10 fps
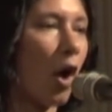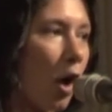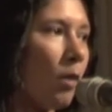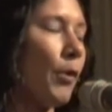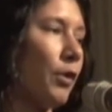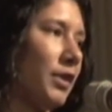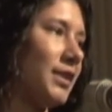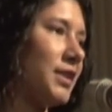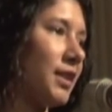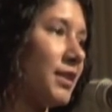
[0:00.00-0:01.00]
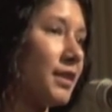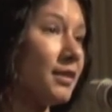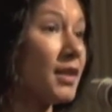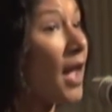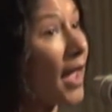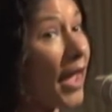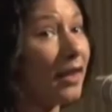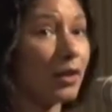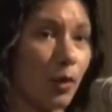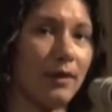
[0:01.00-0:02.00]
all Portland citizens
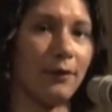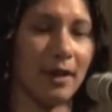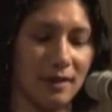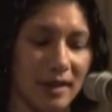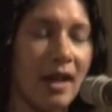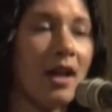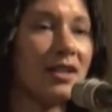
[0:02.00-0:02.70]
and, quite frankly,